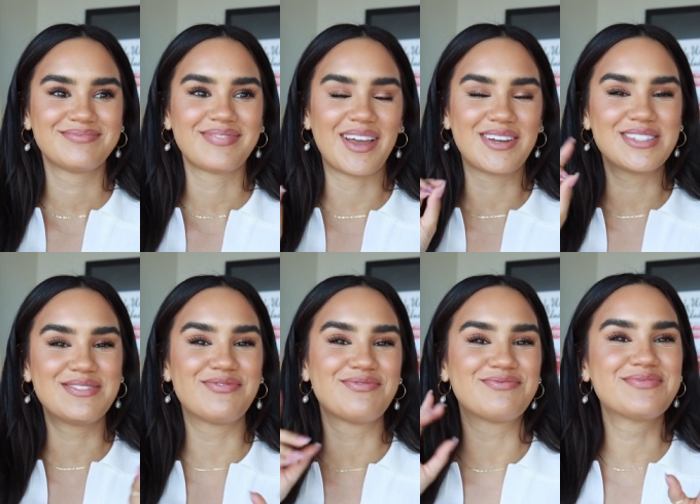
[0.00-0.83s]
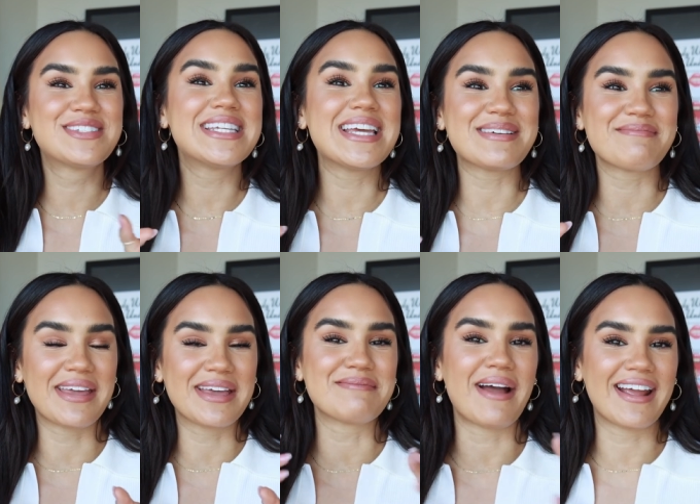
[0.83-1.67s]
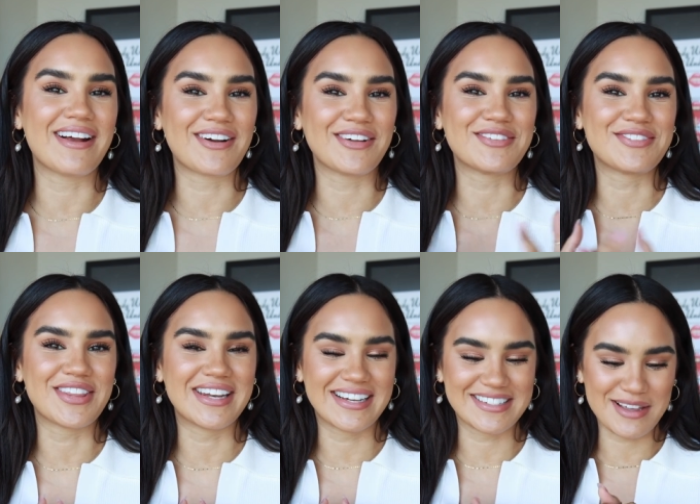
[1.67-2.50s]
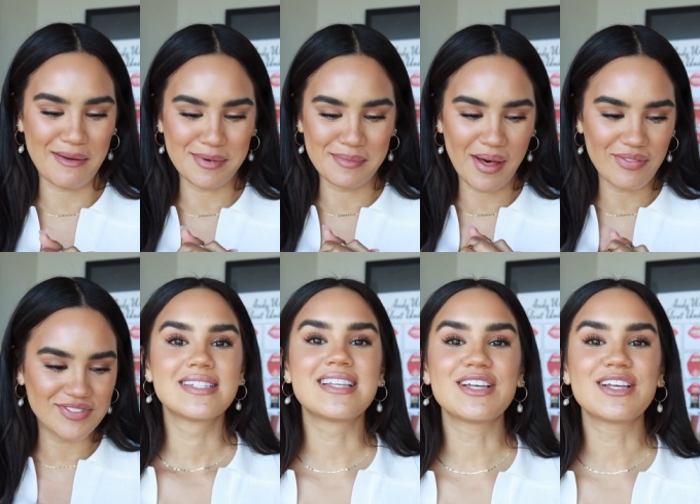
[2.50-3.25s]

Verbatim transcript: I could see it being my hair color for the next couple months.